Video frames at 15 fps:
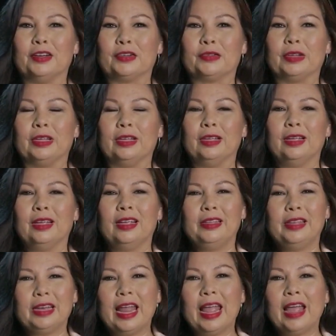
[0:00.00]
Ladda
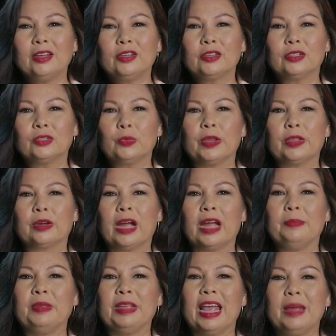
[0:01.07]
Tammy Duckworth, a
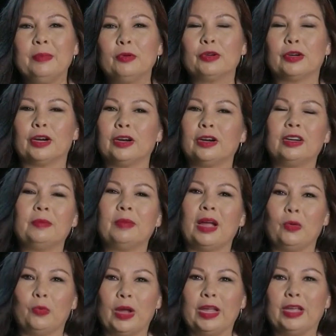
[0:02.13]
Thai born U.S.
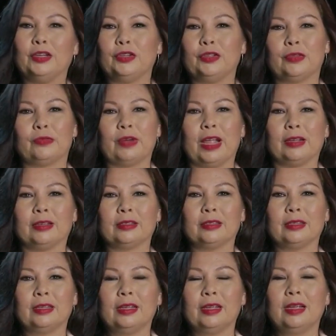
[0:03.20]
senator, has also
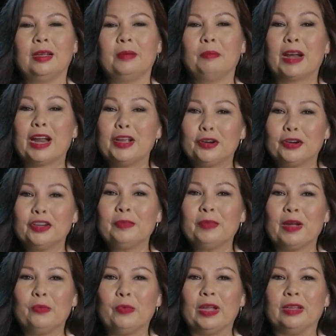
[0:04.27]
joined a group of
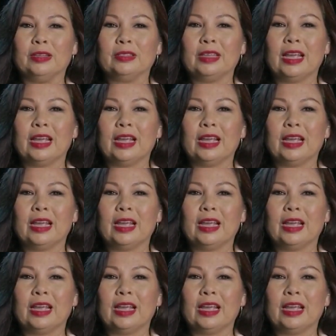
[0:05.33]
U.S.